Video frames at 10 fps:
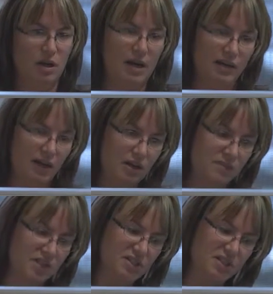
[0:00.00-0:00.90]
And then
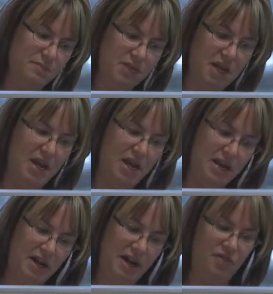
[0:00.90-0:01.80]
comes the
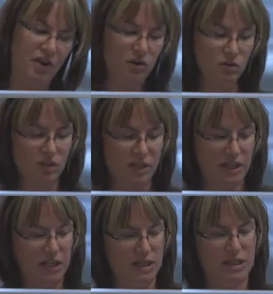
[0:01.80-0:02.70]
CPA, and they're
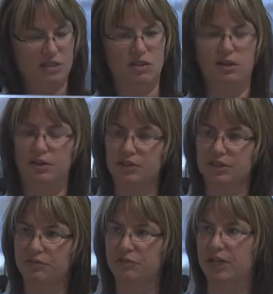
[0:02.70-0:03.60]
looking at things a little
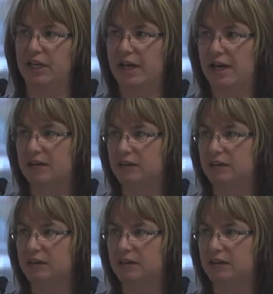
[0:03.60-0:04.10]
different again.